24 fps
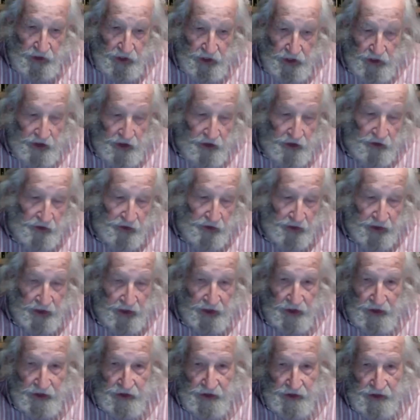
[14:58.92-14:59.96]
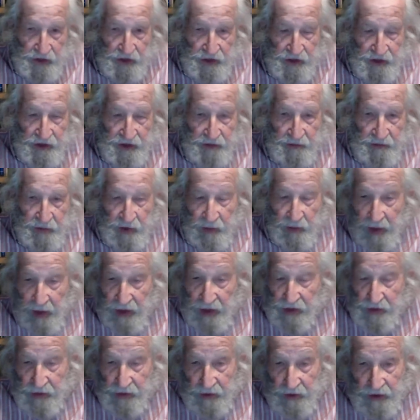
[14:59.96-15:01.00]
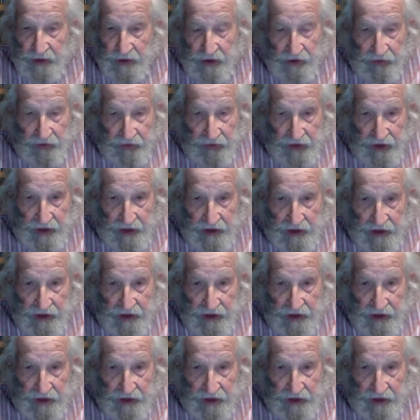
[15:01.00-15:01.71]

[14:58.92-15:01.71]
I don't think it's perpetual defeat.